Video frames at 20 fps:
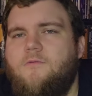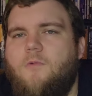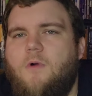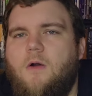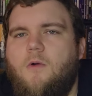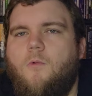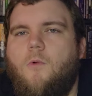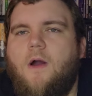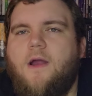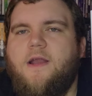wh
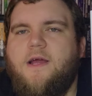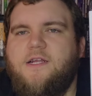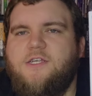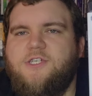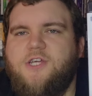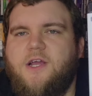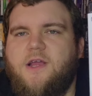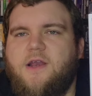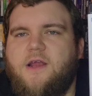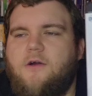why not
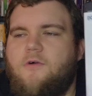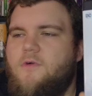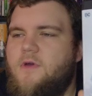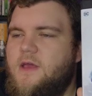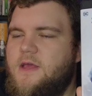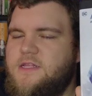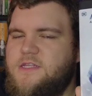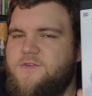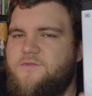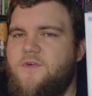check it out?
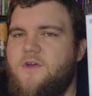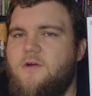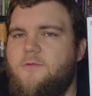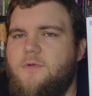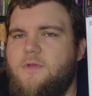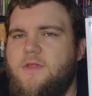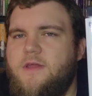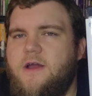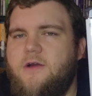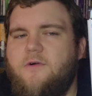It's
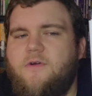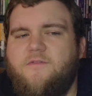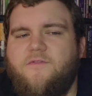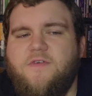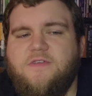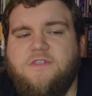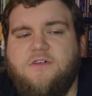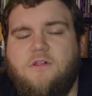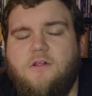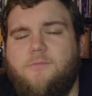available now on
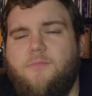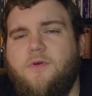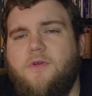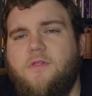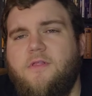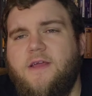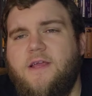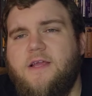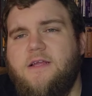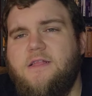physical. I'll put
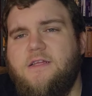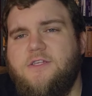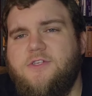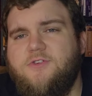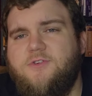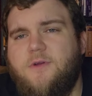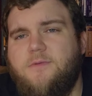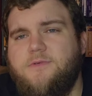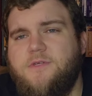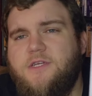a link in the
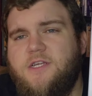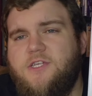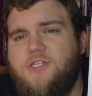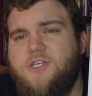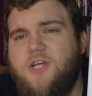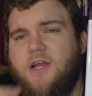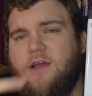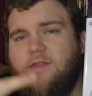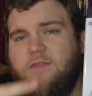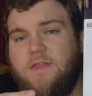description to
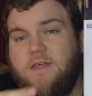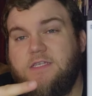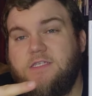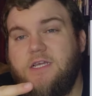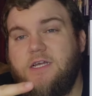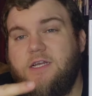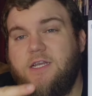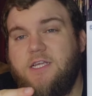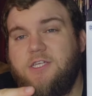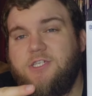check
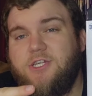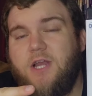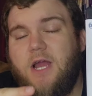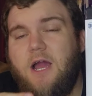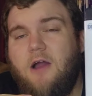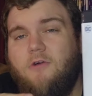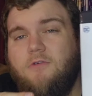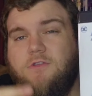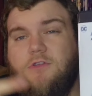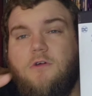this edition
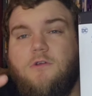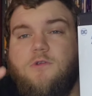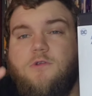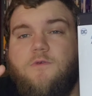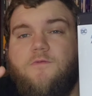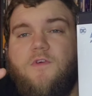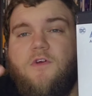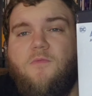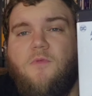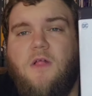out. It's
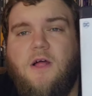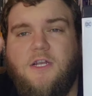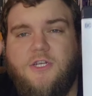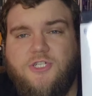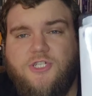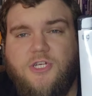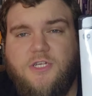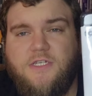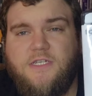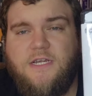also available on
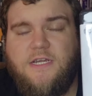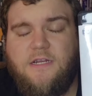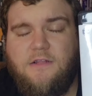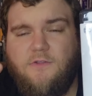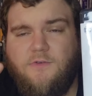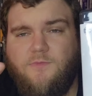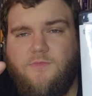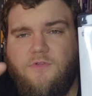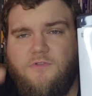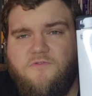just
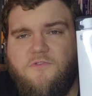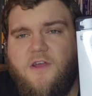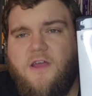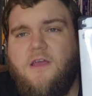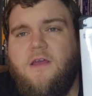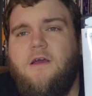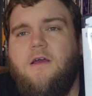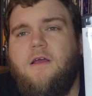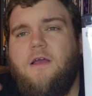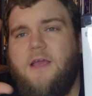standalone
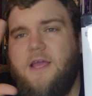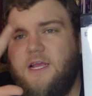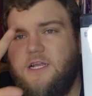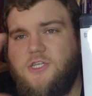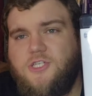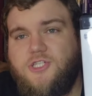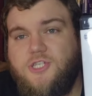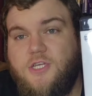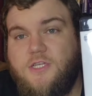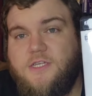Blu-ray,
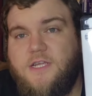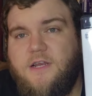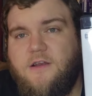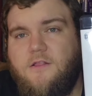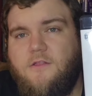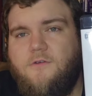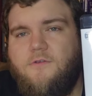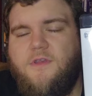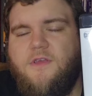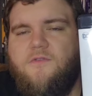just
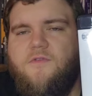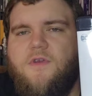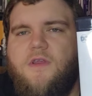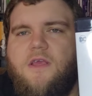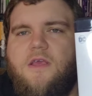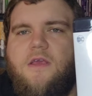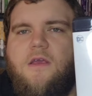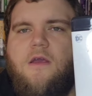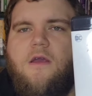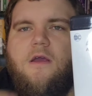standalone D V
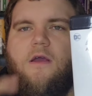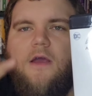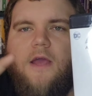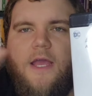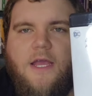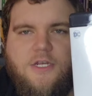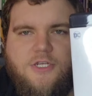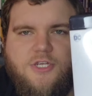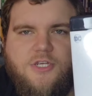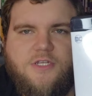D,
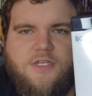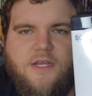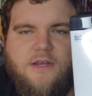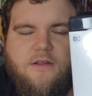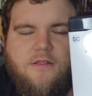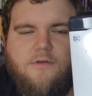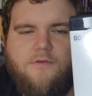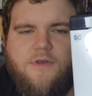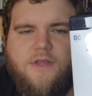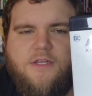and just
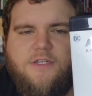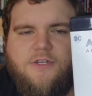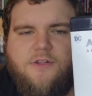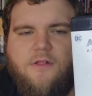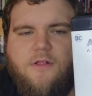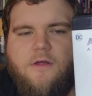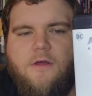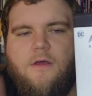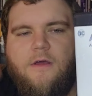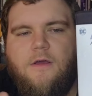standalone
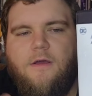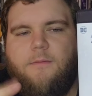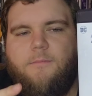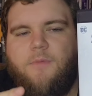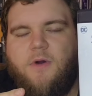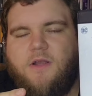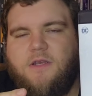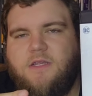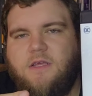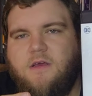digital.
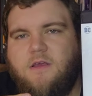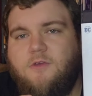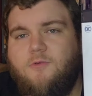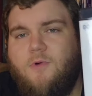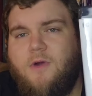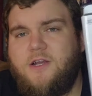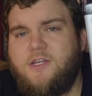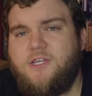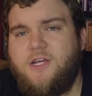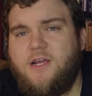But uh,
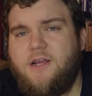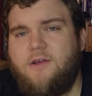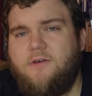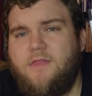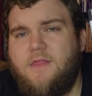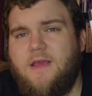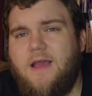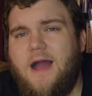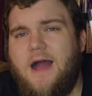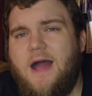you want to check it
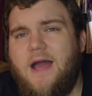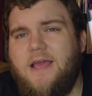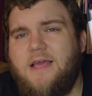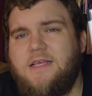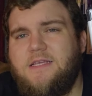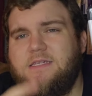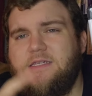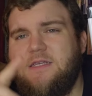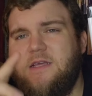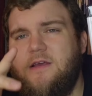out in the
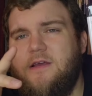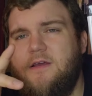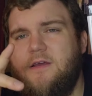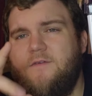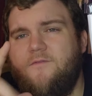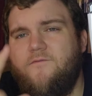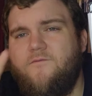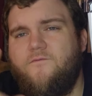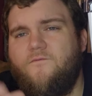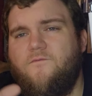highest
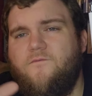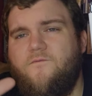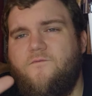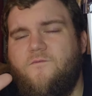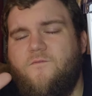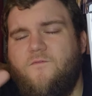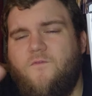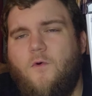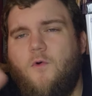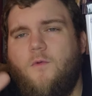
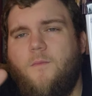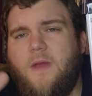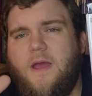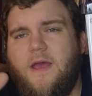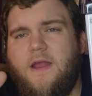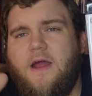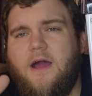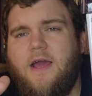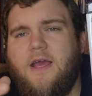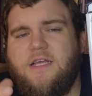
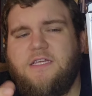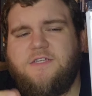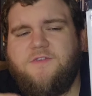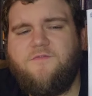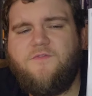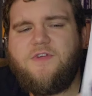format, highest